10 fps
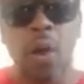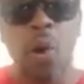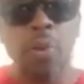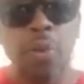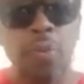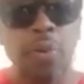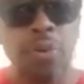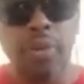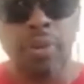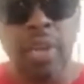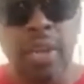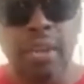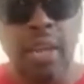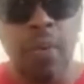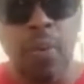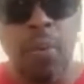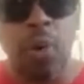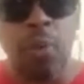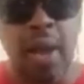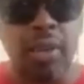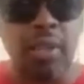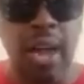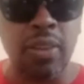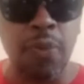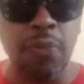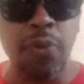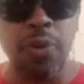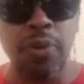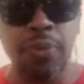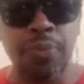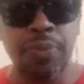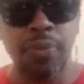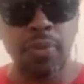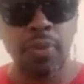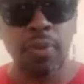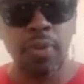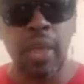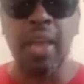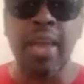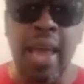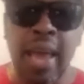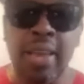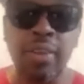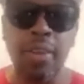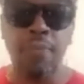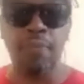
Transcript: caused the murder in the state where Marlo Mike is locked up for, they can enhance him.